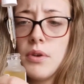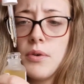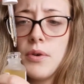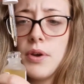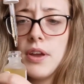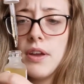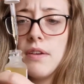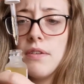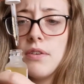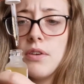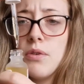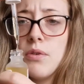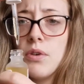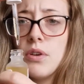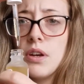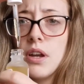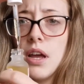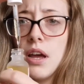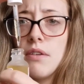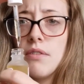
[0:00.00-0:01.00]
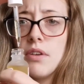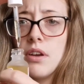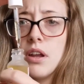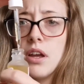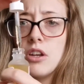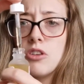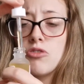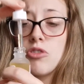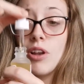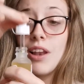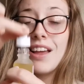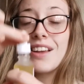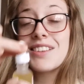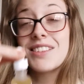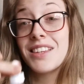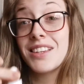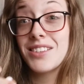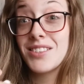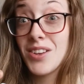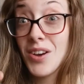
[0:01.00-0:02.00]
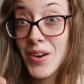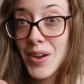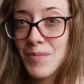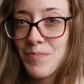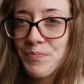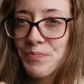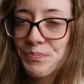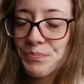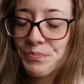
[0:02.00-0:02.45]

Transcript: if you want to have a nice relaxing time.